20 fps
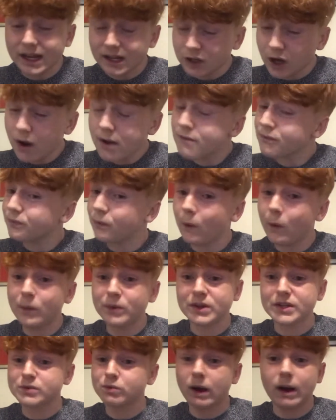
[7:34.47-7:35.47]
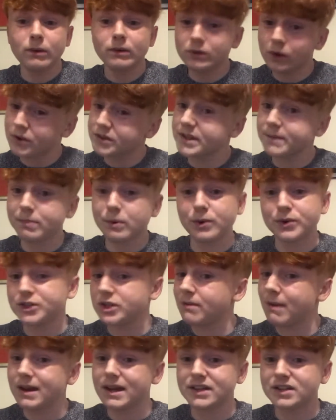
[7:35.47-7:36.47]
Going forward as well, lost the ball
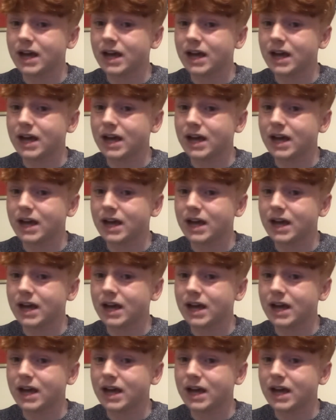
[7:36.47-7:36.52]
too many